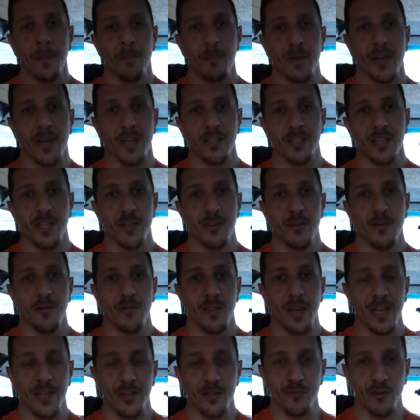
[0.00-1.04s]
because I know
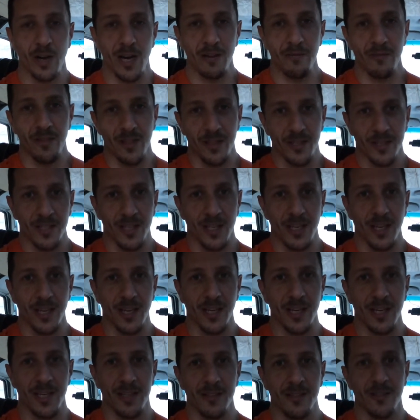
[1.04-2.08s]
that driving this
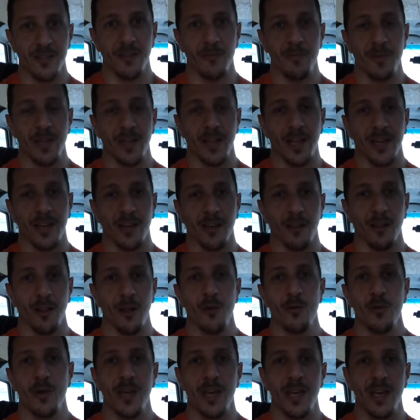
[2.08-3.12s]
thing is going to be like a
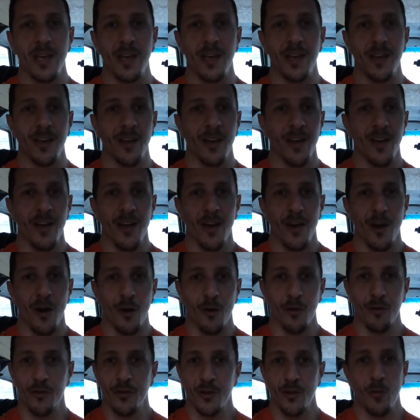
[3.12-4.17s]
low-key
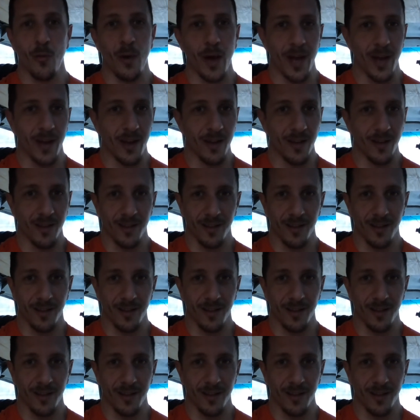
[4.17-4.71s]
earthquake